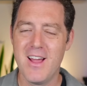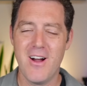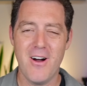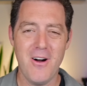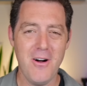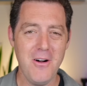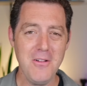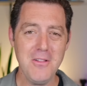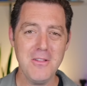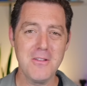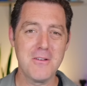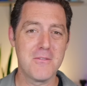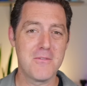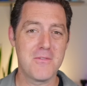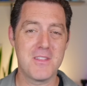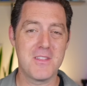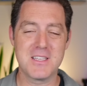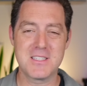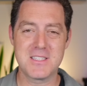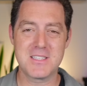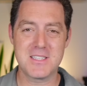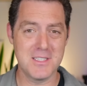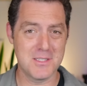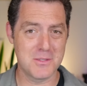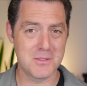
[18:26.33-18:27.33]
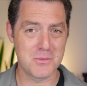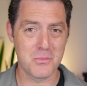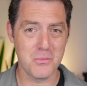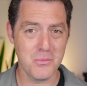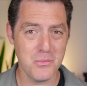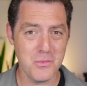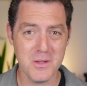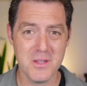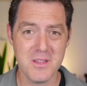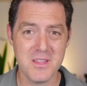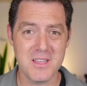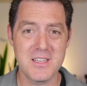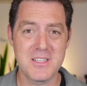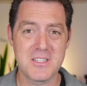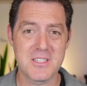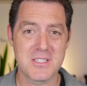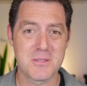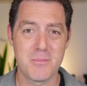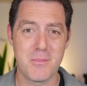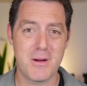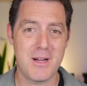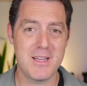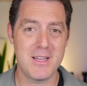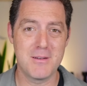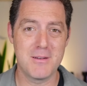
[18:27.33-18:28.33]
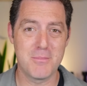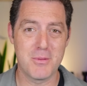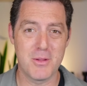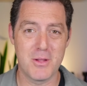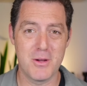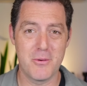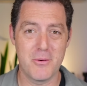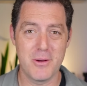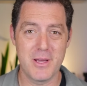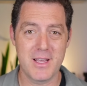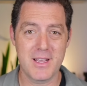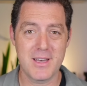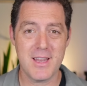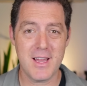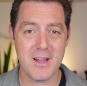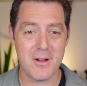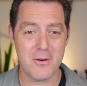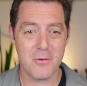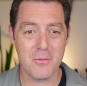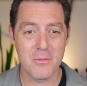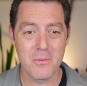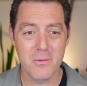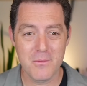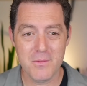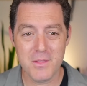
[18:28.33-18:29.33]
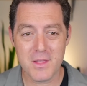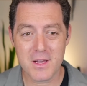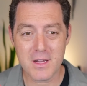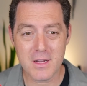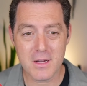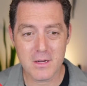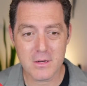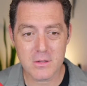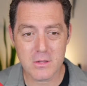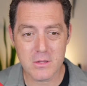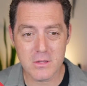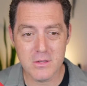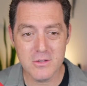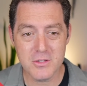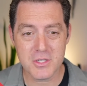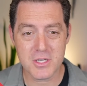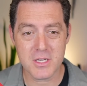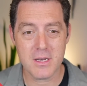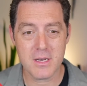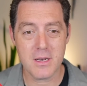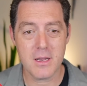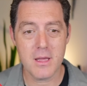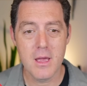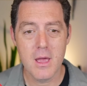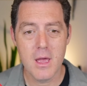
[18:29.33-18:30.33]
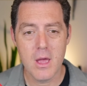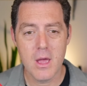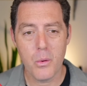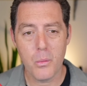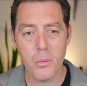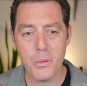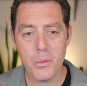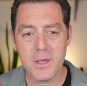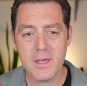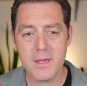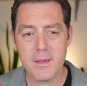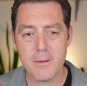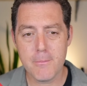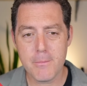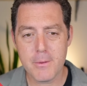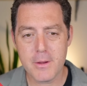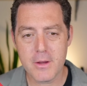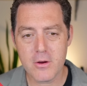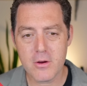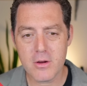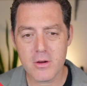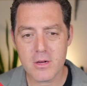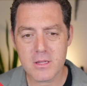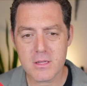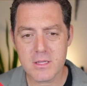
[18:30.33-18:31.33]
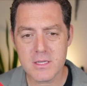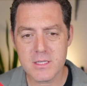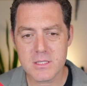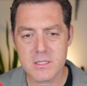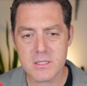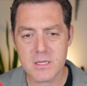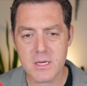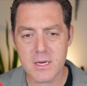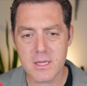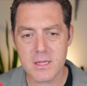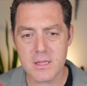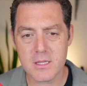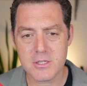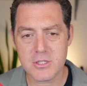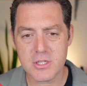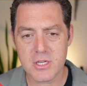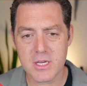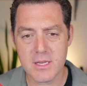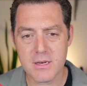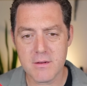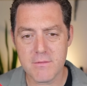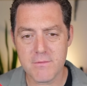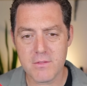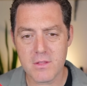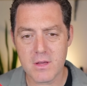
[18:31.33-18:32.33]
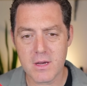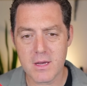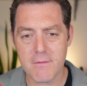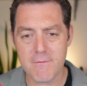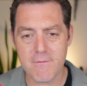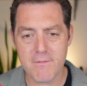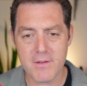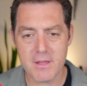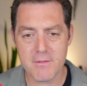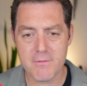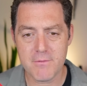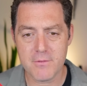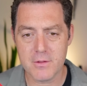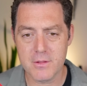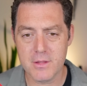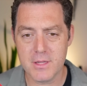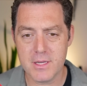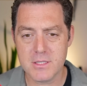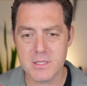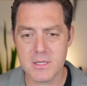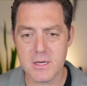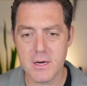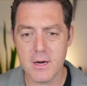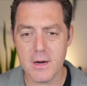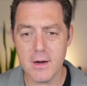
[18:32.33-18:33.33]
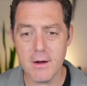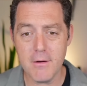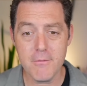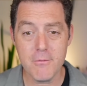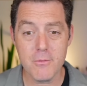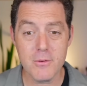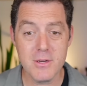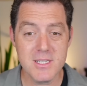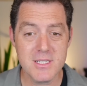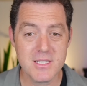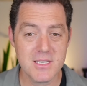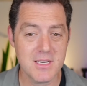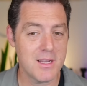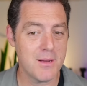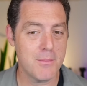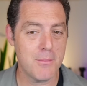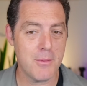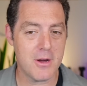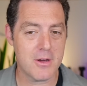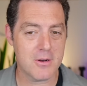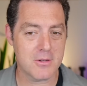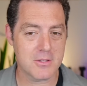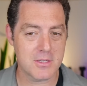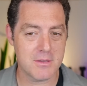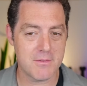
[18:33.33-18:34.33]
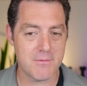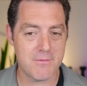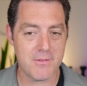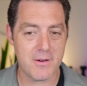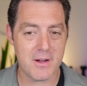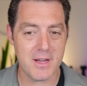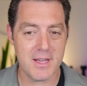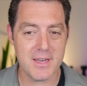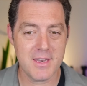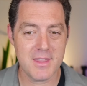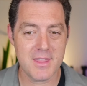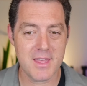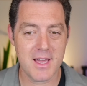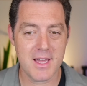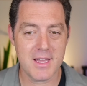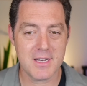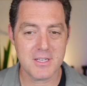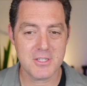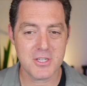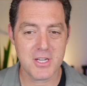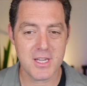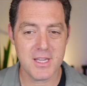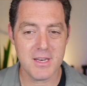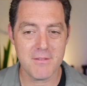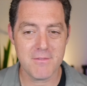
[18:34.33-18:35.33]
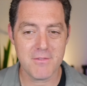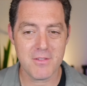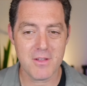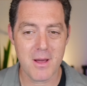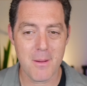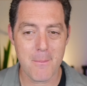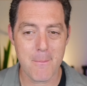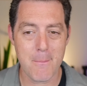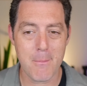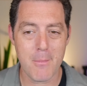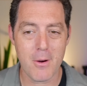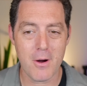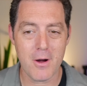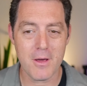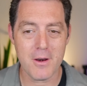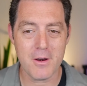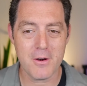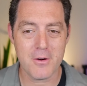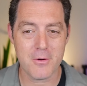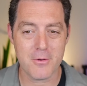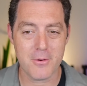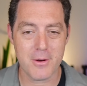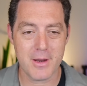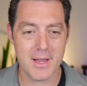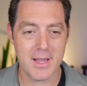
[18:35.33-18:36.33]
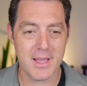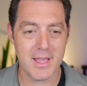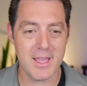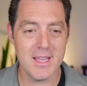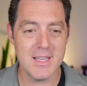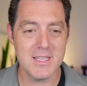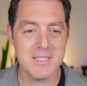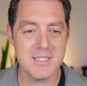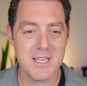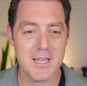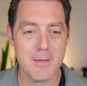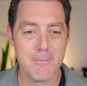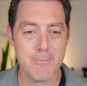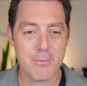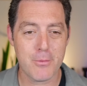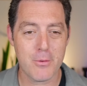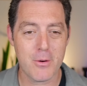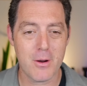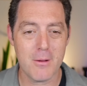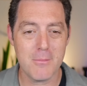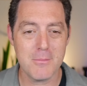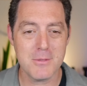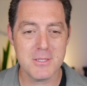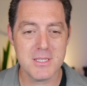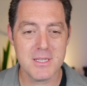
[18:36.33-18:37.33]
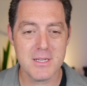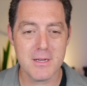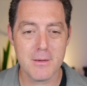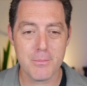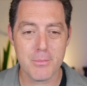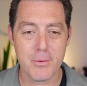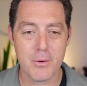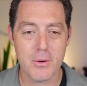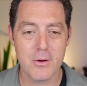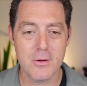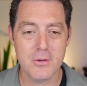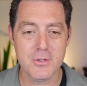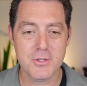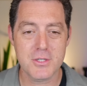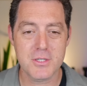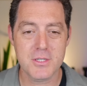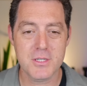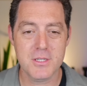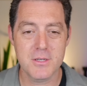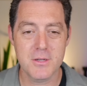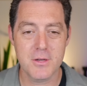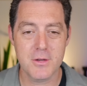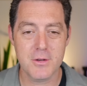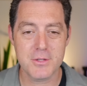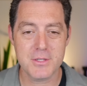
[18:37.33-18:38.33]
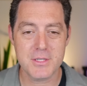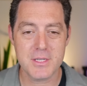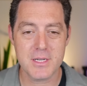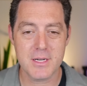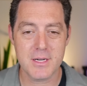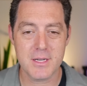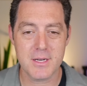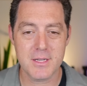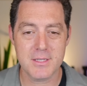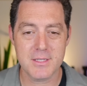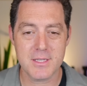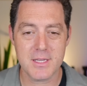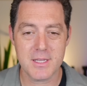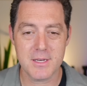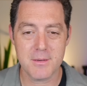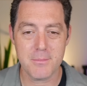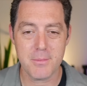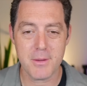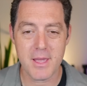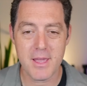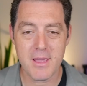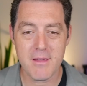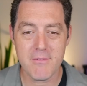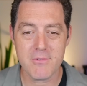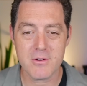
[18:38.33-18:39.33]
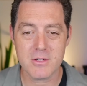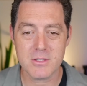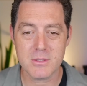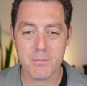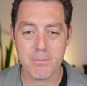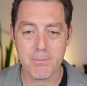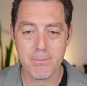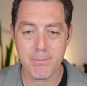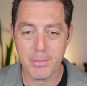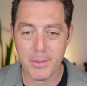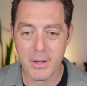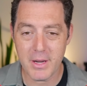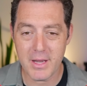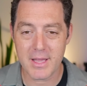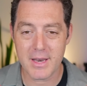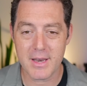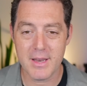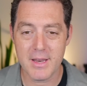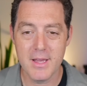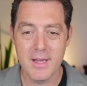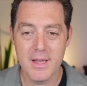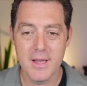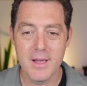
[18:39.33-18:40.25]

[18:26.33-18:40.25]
All of this is really just mind-blowing. Now, the conclusion, we empirically study the chain of thought faithfulness of reasoning models and find that chain of thought monitoring is a promising approach to noticing unintended behaviors, but